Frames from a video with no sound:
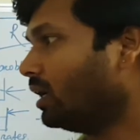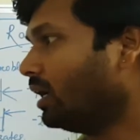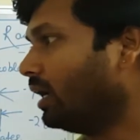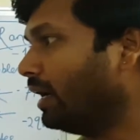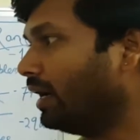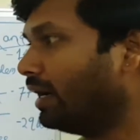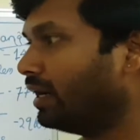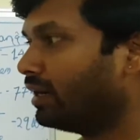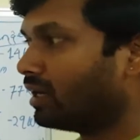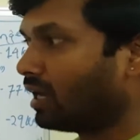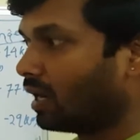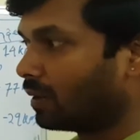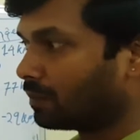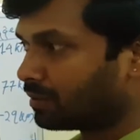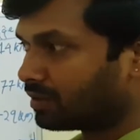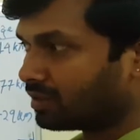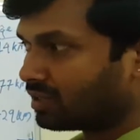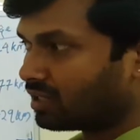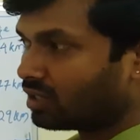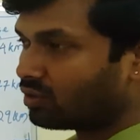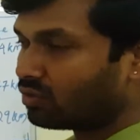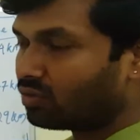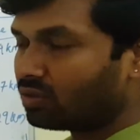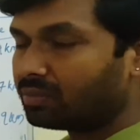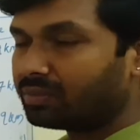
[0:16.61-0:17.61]
and after
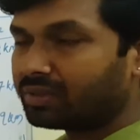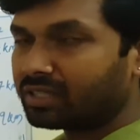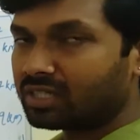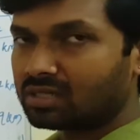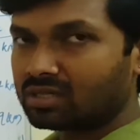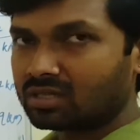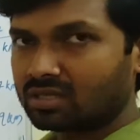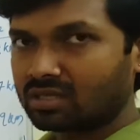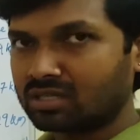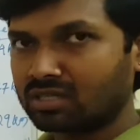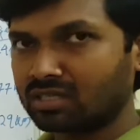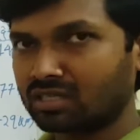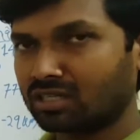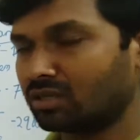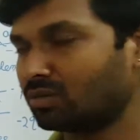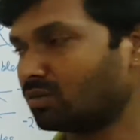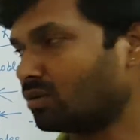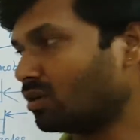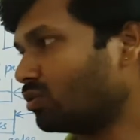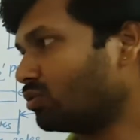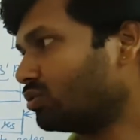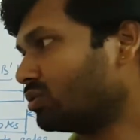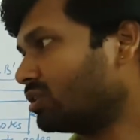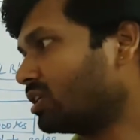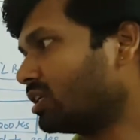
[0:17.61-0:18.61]
that we will be discussing
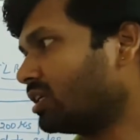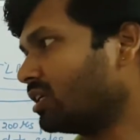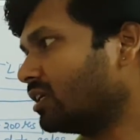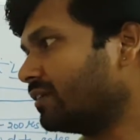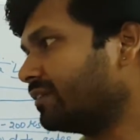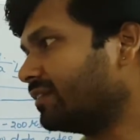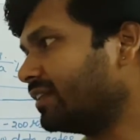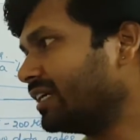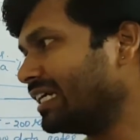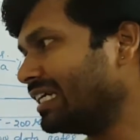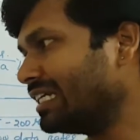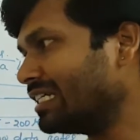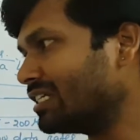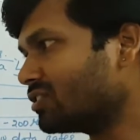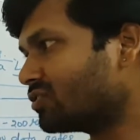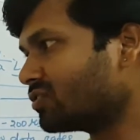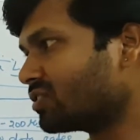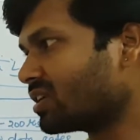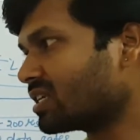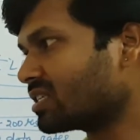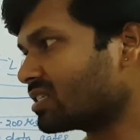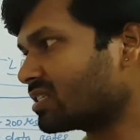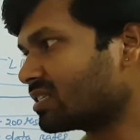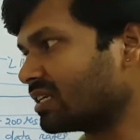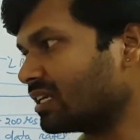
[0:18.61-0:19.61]
about the
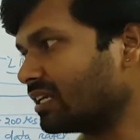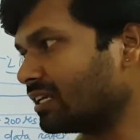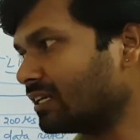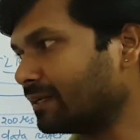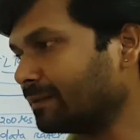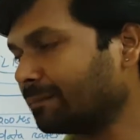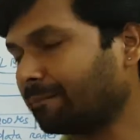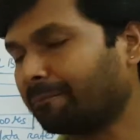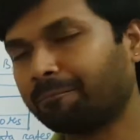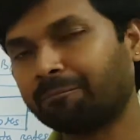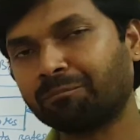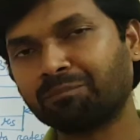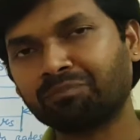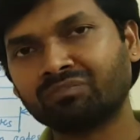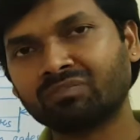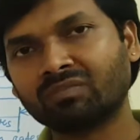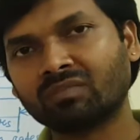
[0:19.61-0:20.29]
intra-cell